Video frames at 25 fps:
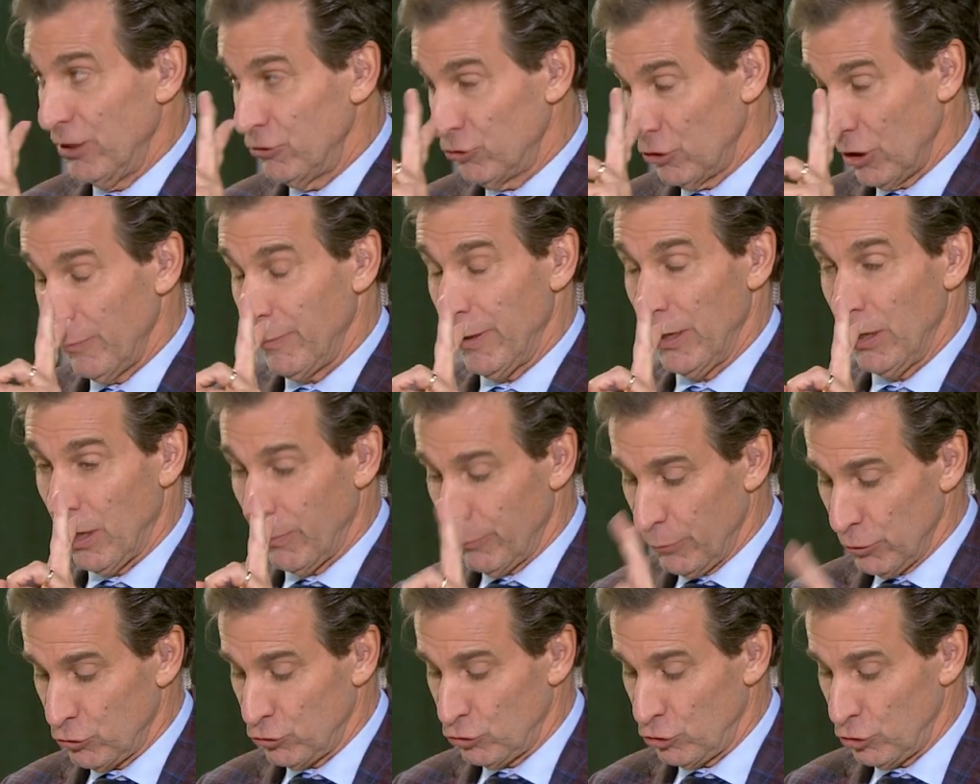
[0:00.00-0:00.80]
he's going to be
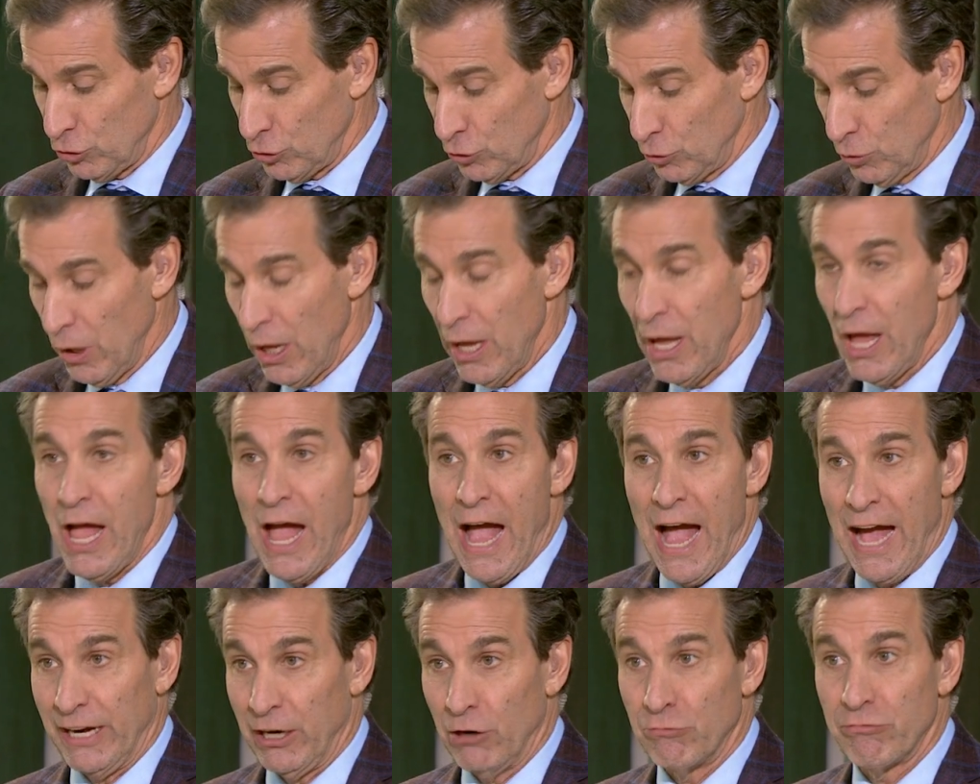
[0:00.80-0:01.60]
number two. Wow.
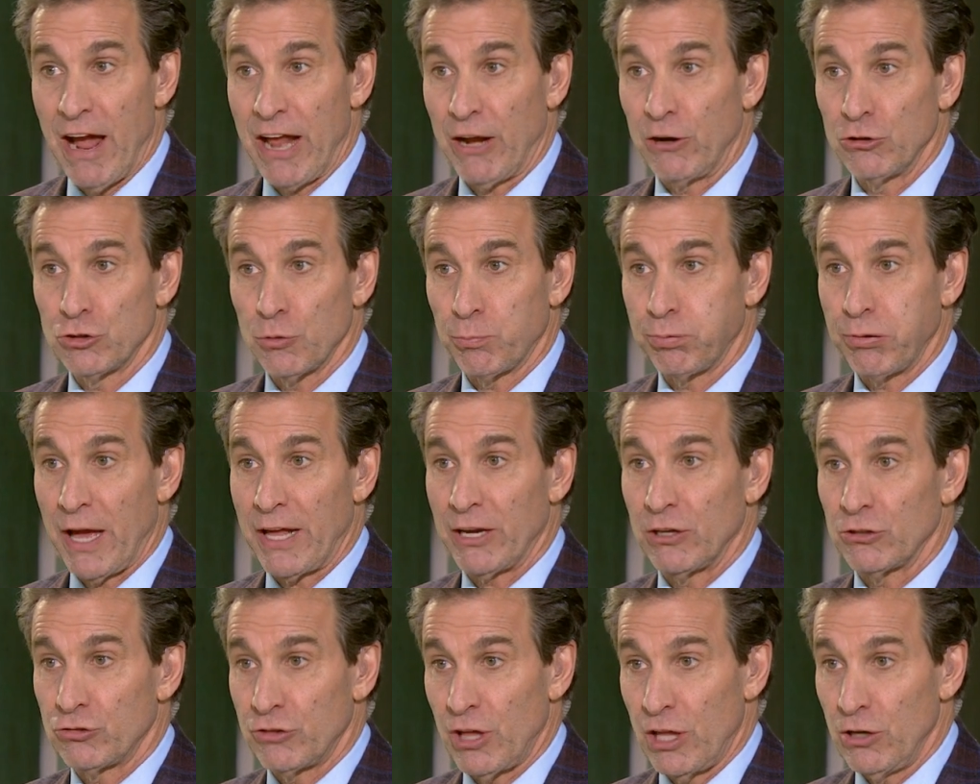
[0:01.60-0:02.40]
And the Raiders are
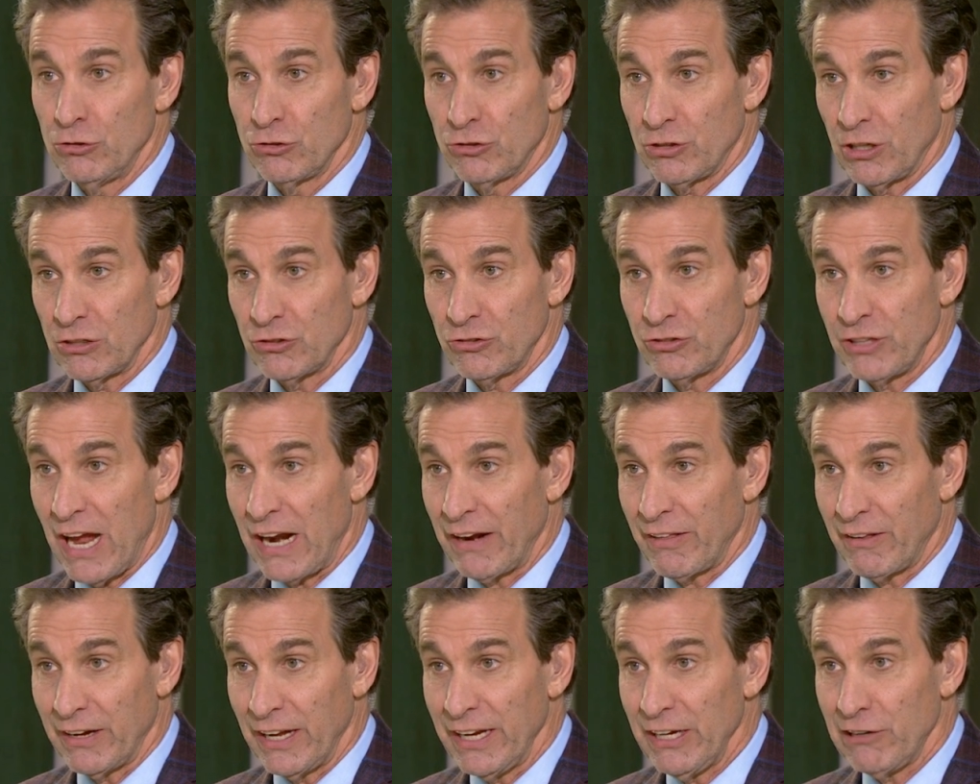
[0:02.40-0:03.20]
playing the Steelers on
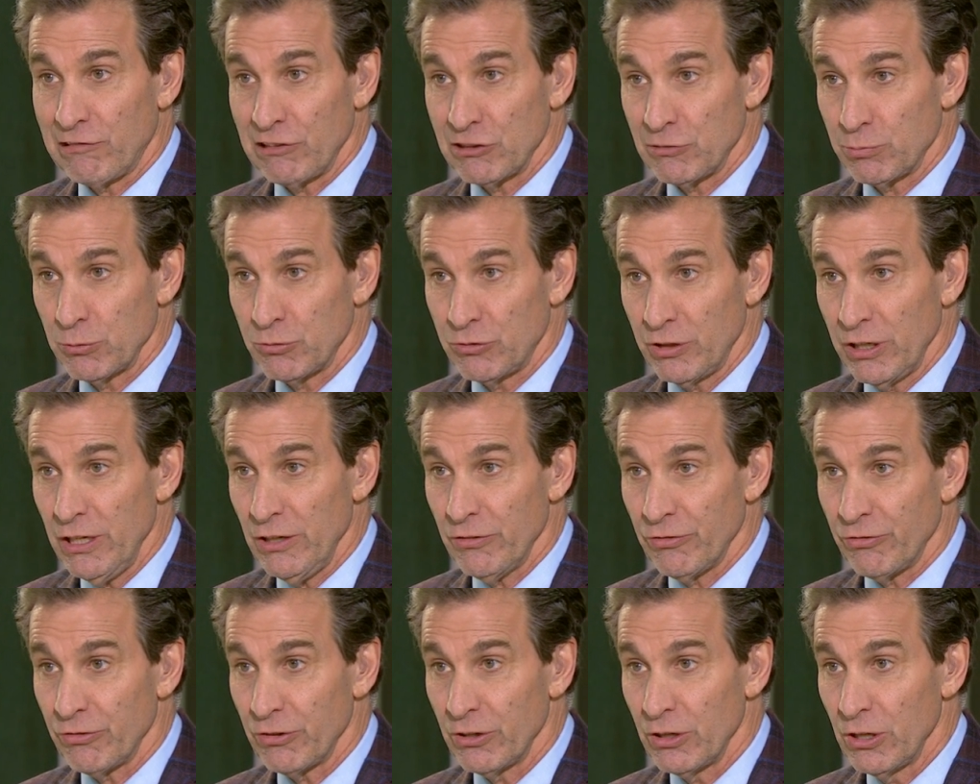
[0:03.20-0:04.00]
Saturday night, Christmas yes.
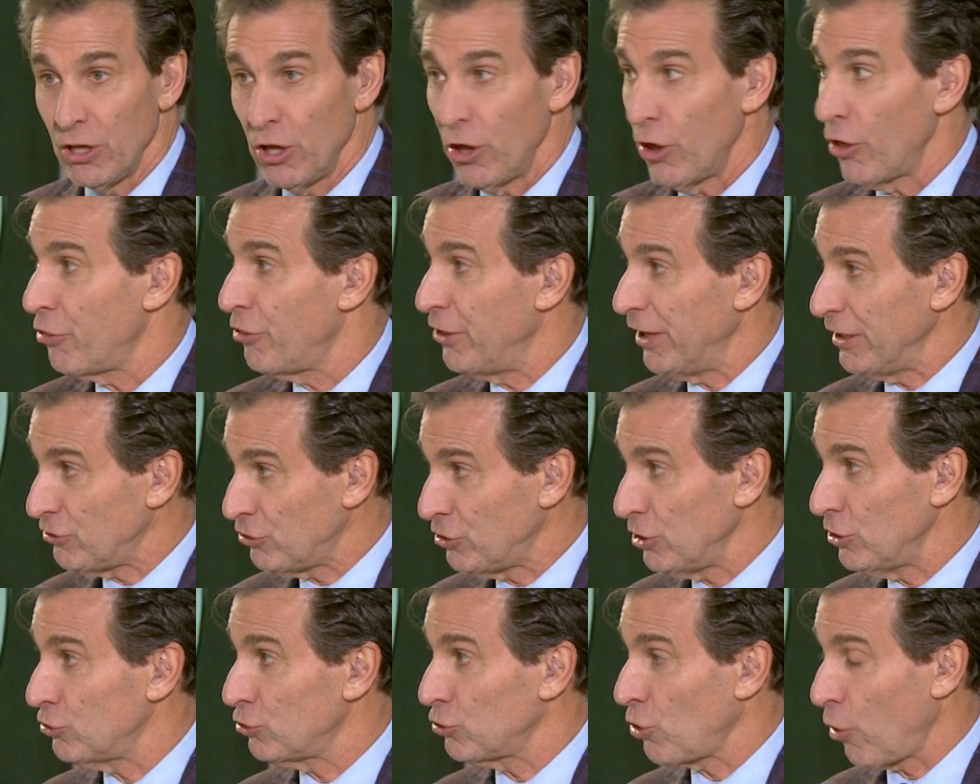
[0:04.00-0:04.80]
Eve. Yeah. yeah.
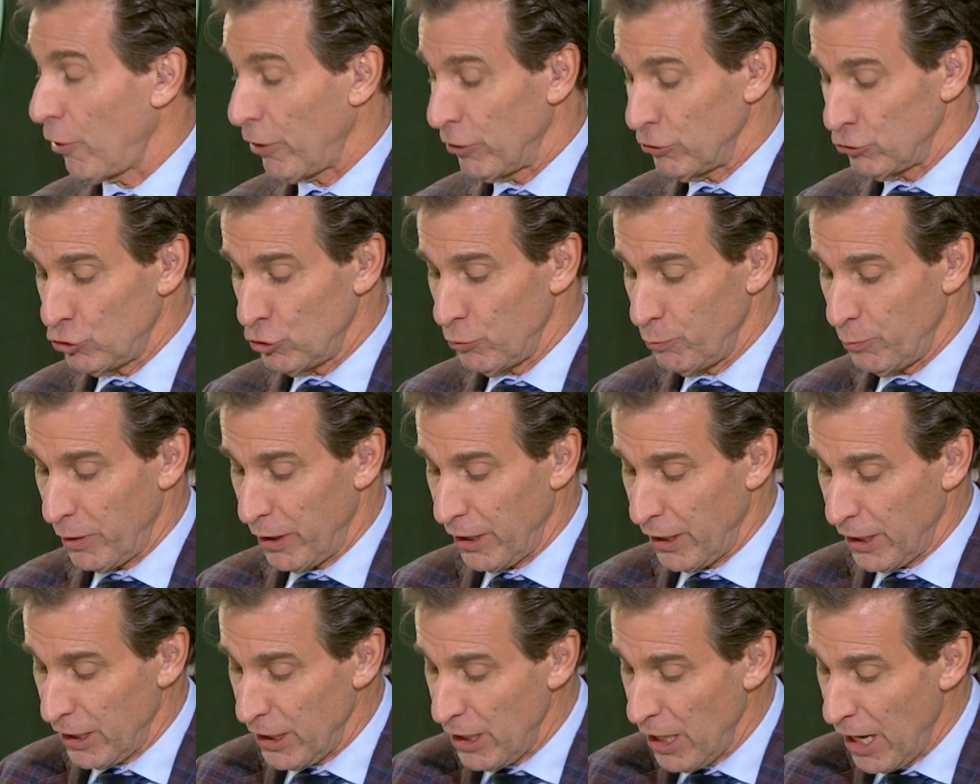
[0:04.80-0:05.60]
This is going to
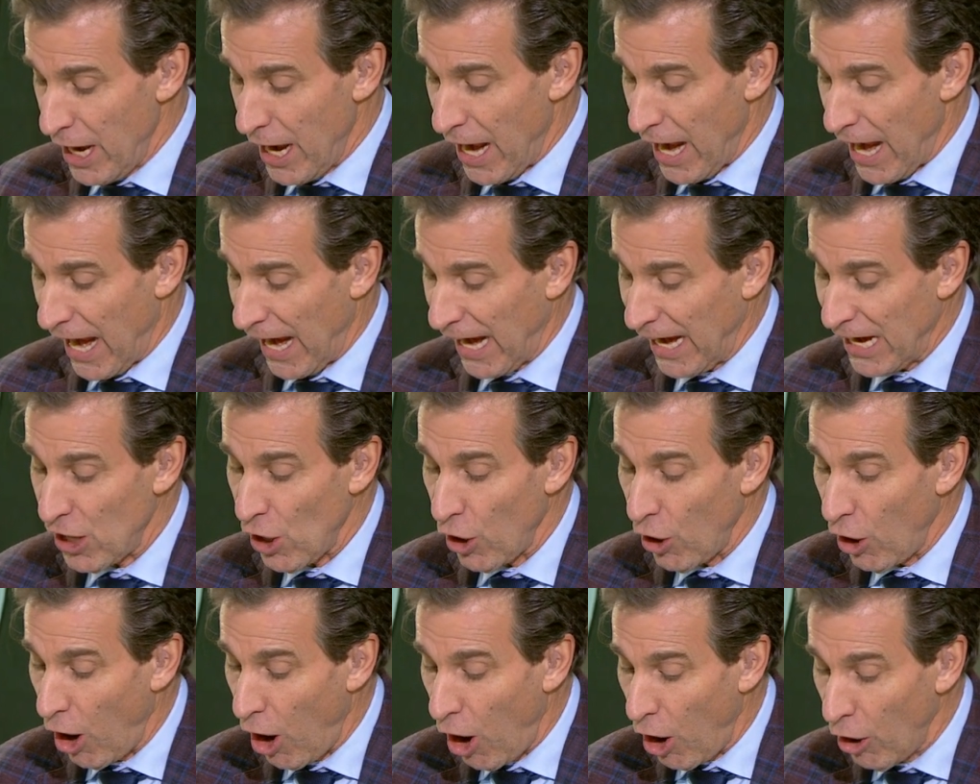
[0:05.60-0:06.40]
be
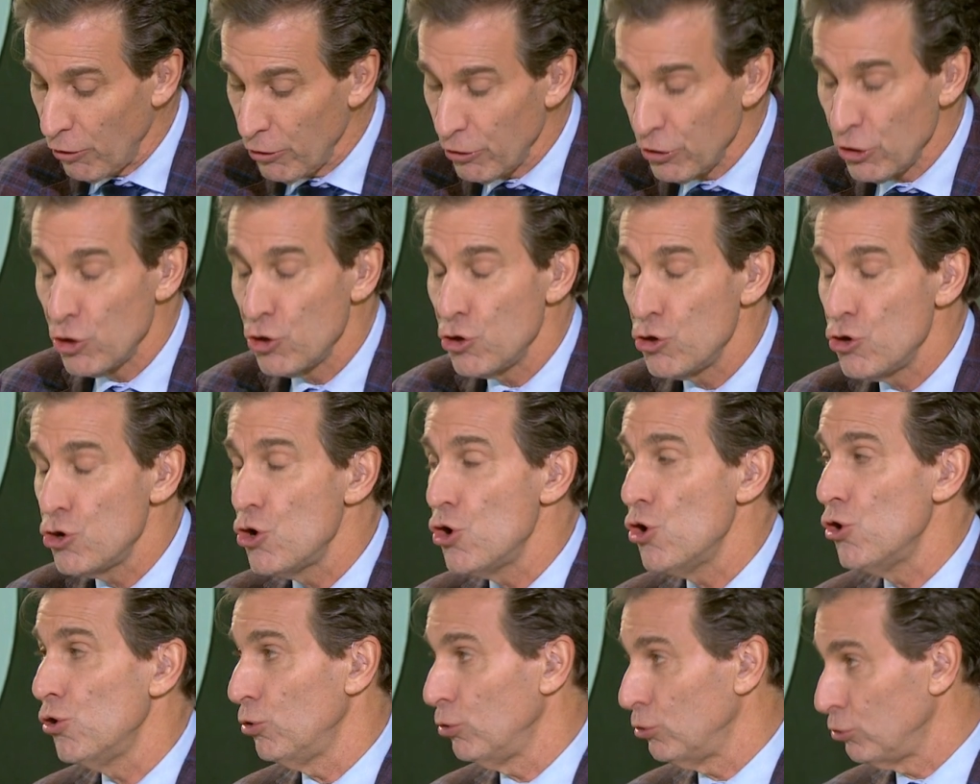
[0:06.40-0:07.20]
a
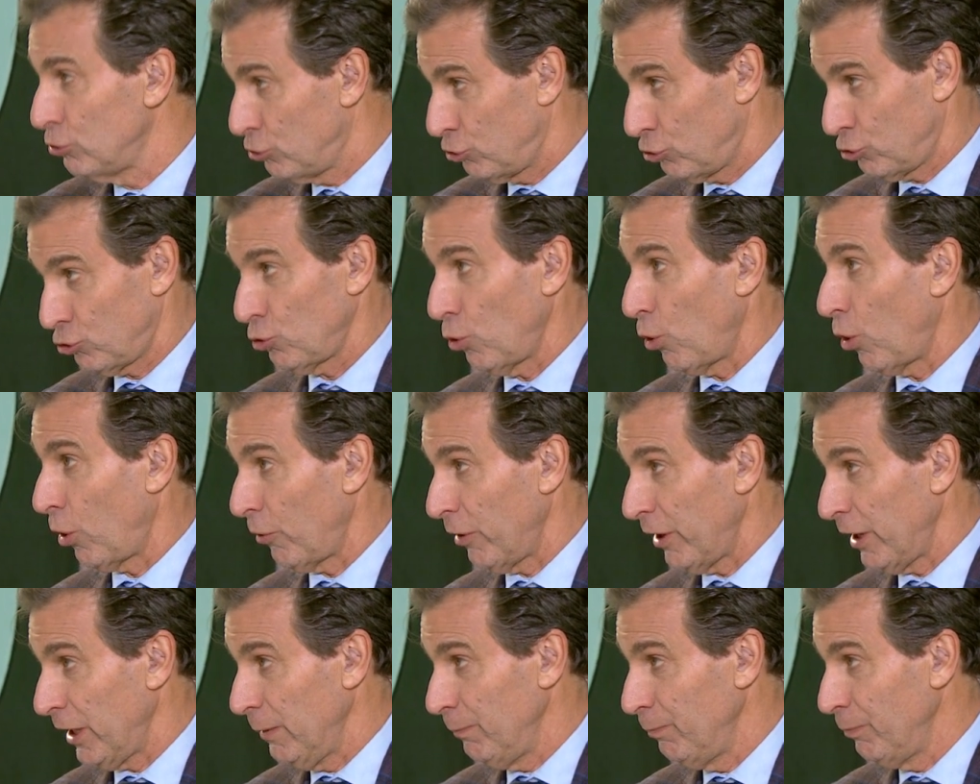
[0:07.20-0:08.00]
huge
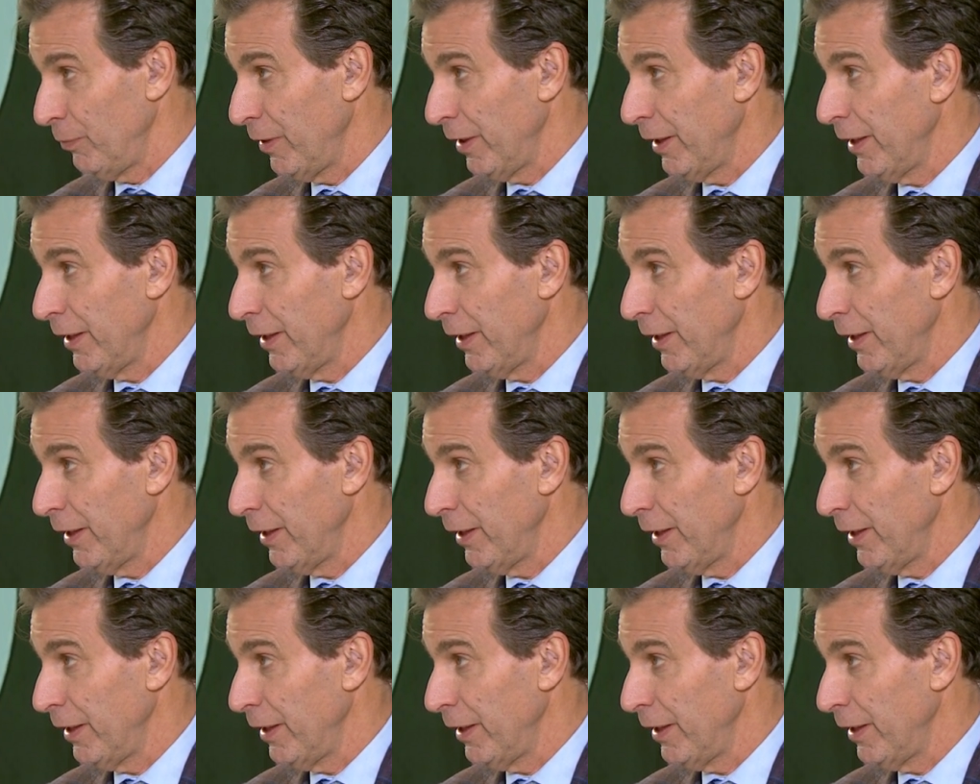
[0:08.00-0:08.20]
story